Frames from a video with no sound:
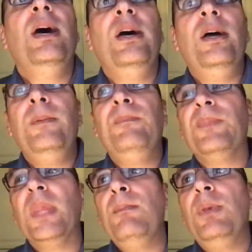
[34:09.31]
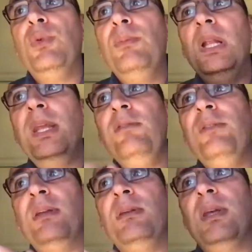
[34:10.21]
um, but we believe
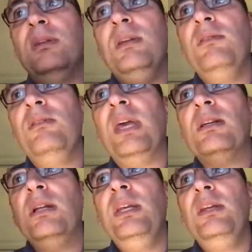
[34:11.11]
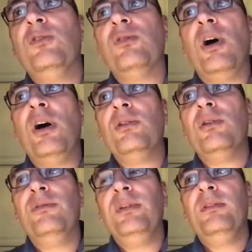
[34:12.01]
that that this is actually the start
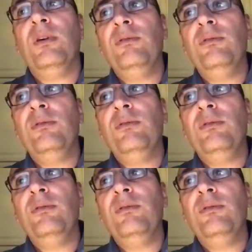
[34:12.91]
of this